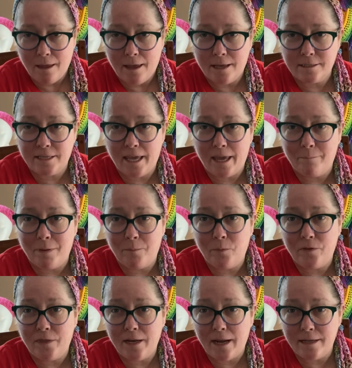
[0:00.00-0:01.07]
has came up
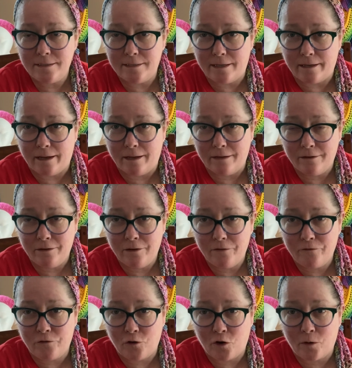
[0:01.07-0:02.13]
with an idea
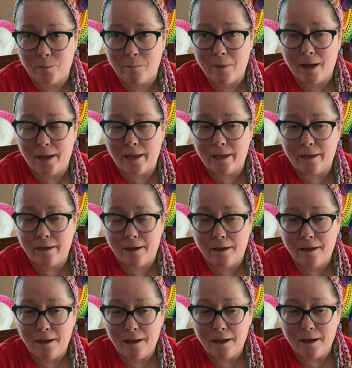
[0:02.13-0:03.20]
for my
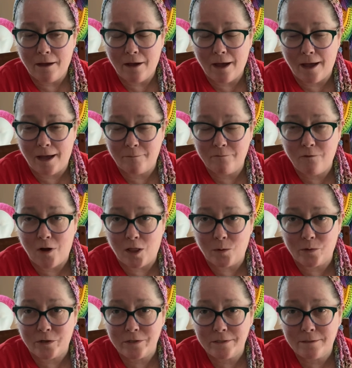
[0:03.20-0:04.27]
um,
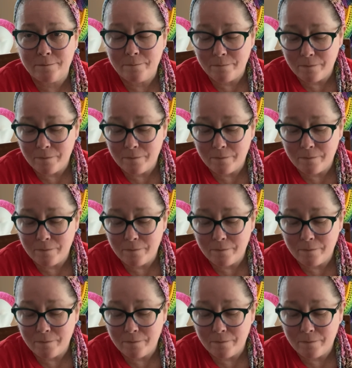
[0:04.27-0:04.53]
followers